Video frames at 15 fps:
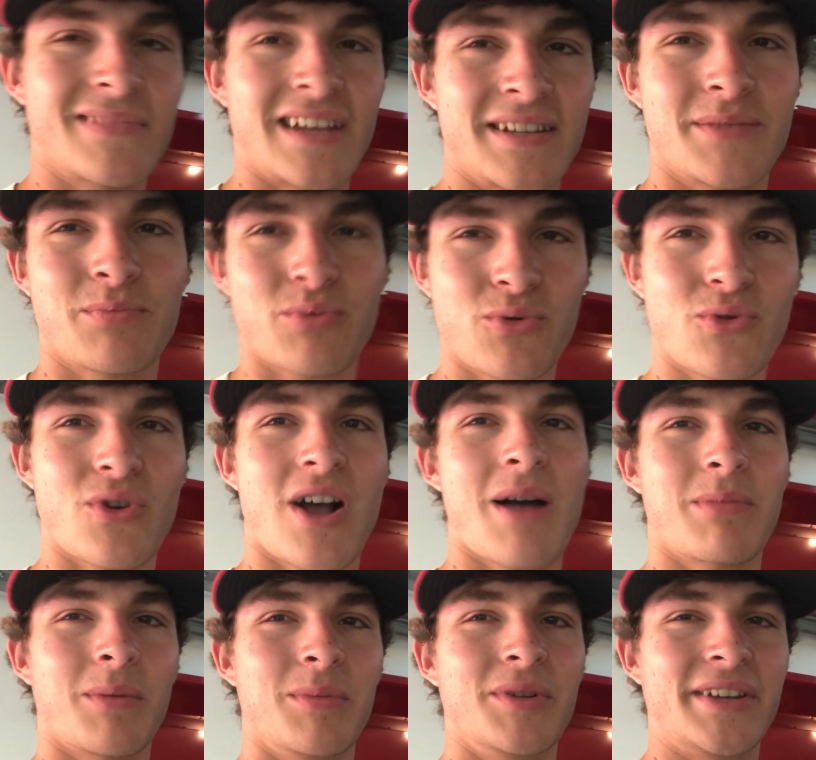It's
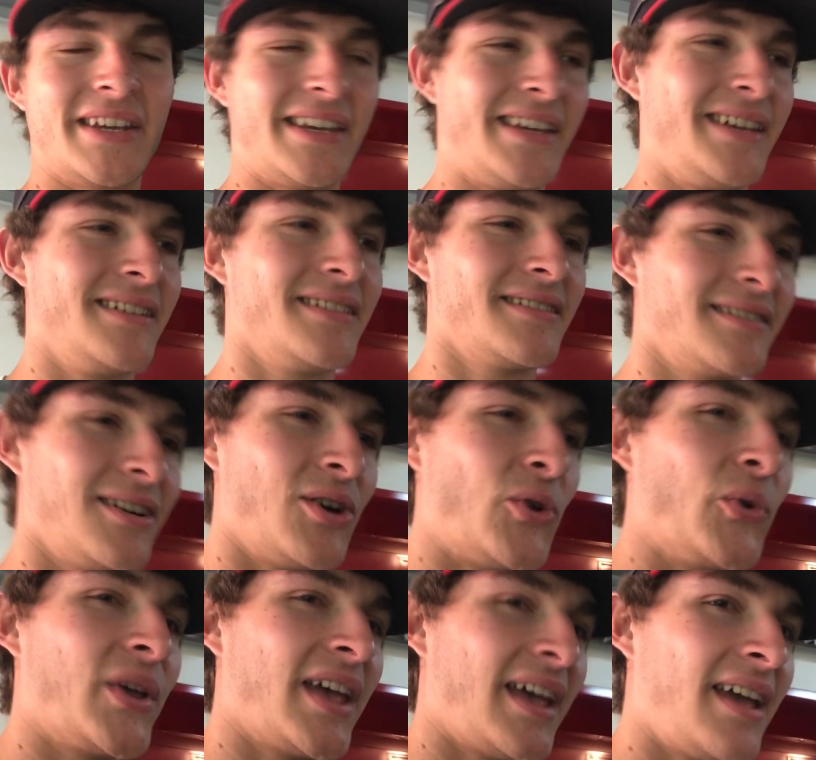probably
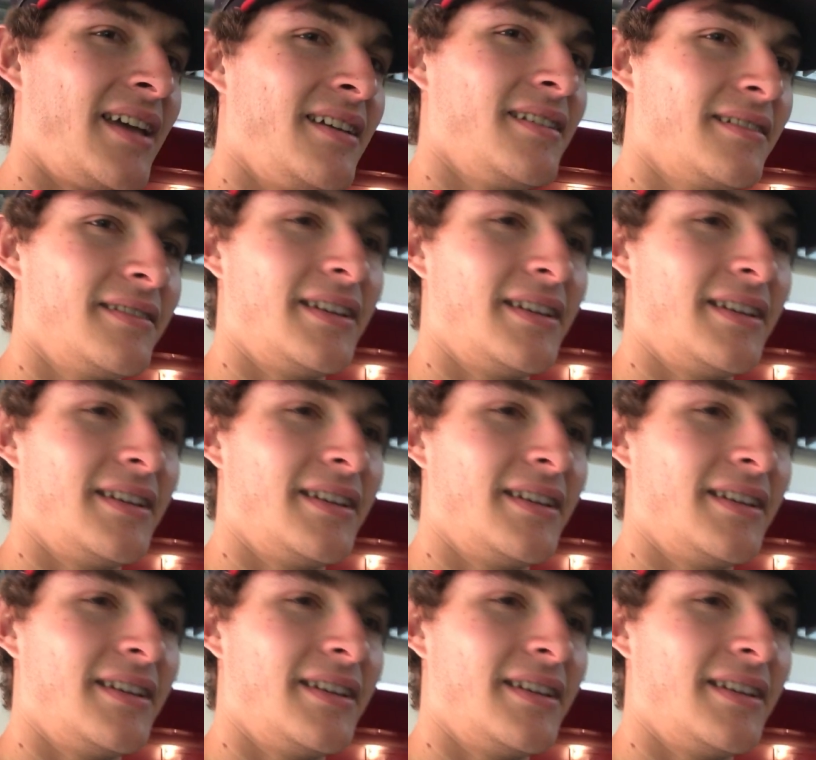okay.